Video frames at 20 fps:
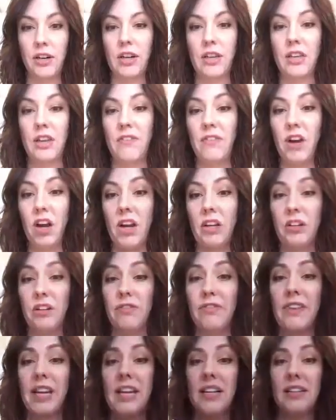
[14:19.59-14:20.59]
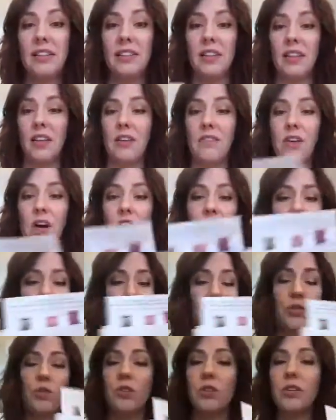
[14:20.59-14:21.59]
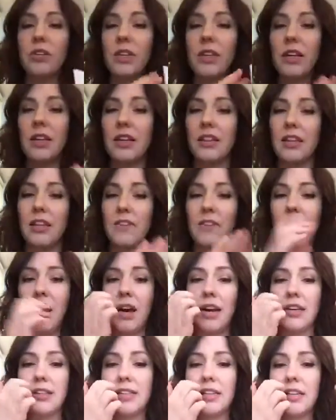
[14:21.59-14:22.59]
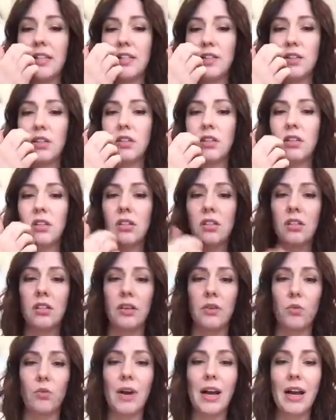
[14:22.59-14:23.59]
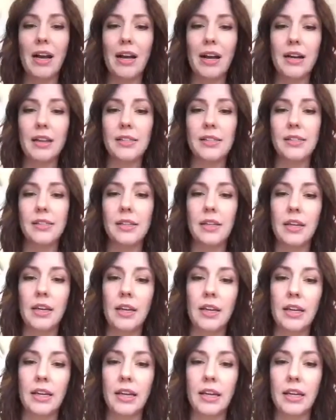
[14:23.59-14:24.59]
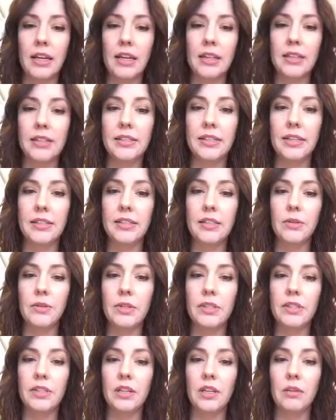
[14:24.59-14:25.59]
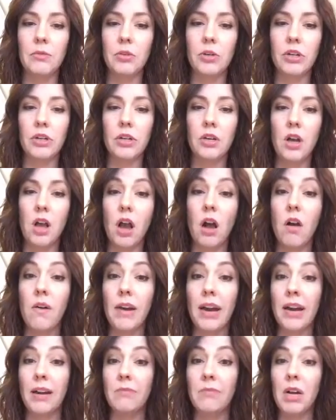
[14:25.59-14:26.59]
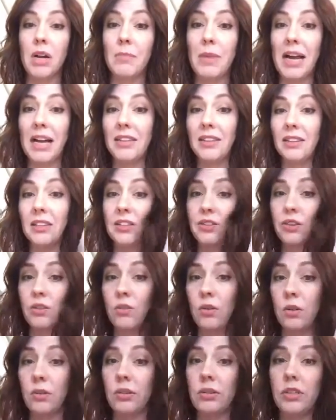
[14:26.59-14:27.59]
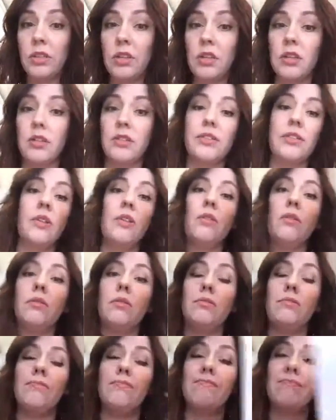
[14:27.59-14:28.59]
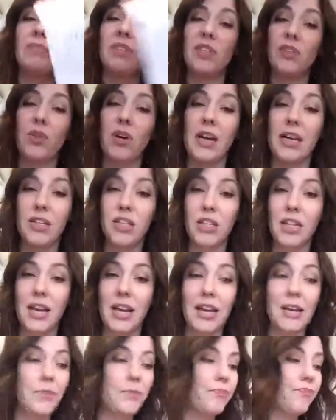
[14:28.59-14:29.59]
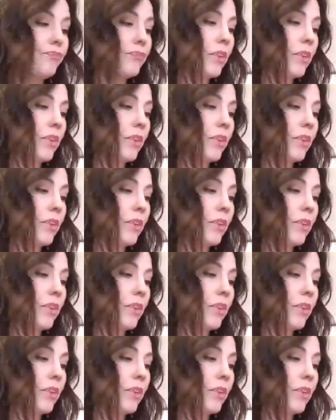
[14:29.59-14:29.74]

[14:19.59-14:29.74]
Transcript: And they've got your face and they've got your story and they've got a scent circle and wax. Can't get the Scentsy ones anymore. Okay, my bad. These are old, so scratch that.